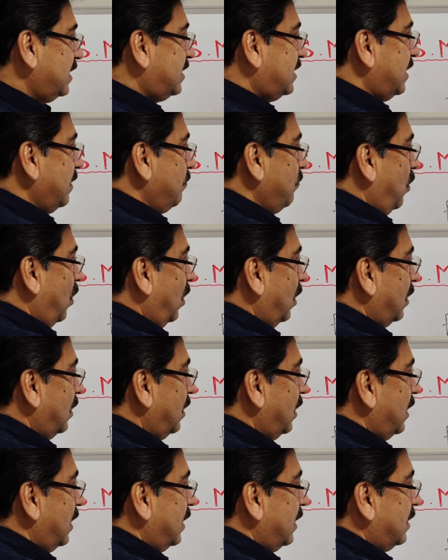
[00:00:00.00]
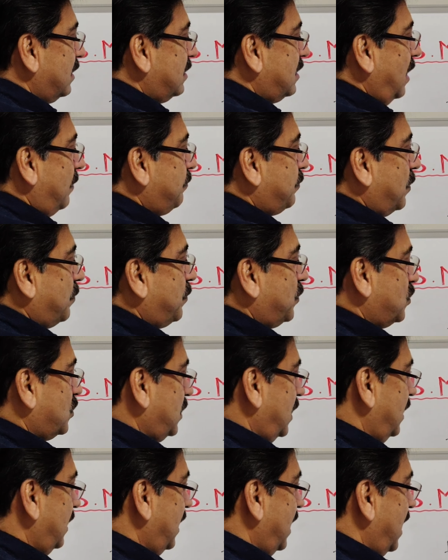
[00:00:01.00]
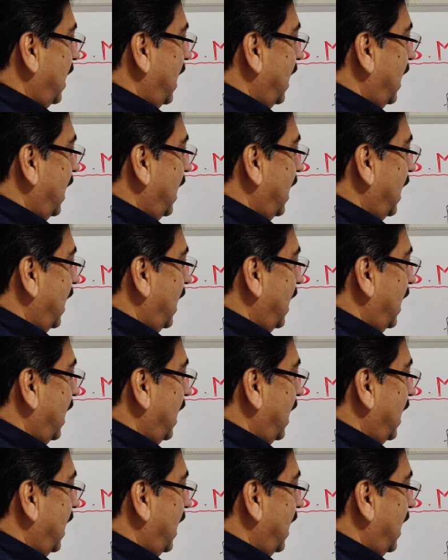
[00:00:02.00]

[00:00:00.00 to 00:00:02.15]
symbol is the proportion,